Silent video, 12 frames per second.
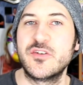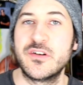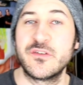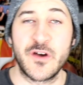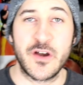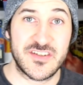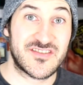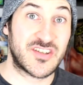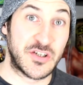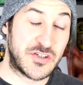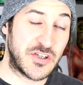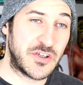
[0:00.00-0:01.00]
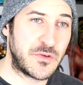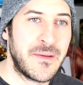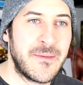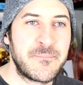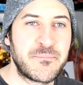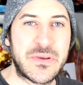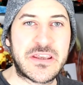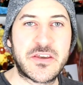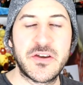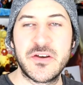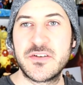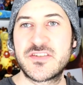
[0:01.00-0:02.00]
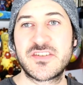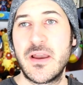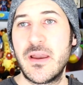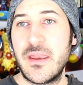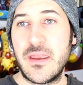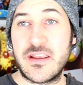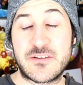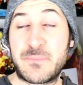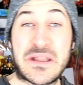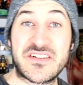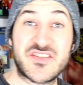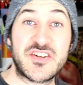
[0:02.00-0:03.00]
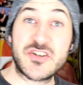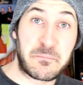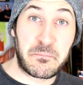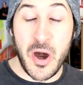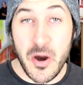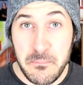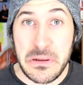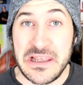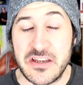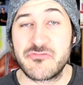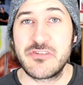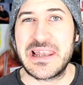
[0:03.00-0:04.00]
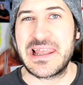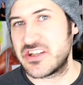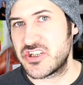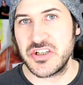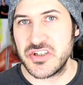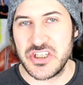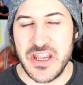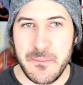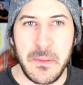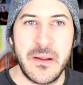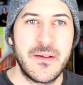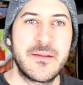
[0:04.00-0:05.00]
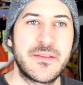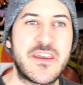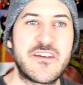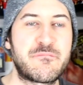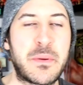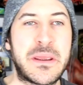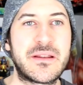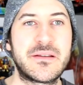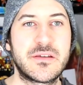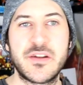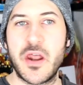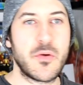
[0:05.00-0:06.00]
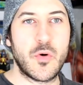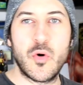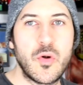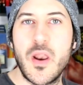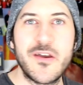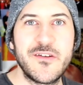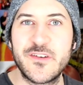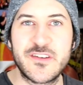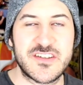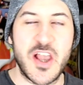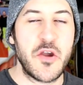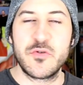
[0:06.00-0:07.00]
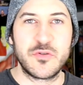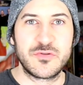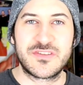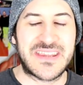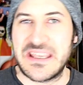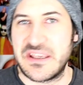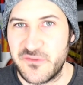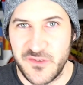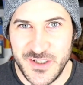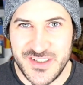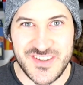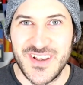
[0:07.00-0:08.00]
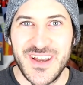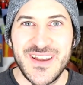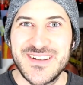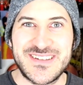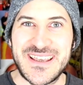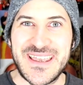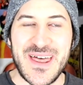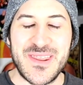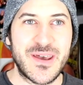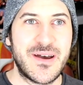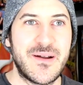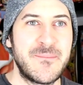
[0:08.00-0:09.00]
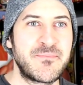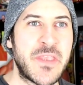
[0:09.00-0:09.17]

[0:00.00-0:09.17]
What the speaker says: universe to do, because it's been such a public relationship. They've been, you know, all over Total Divas together,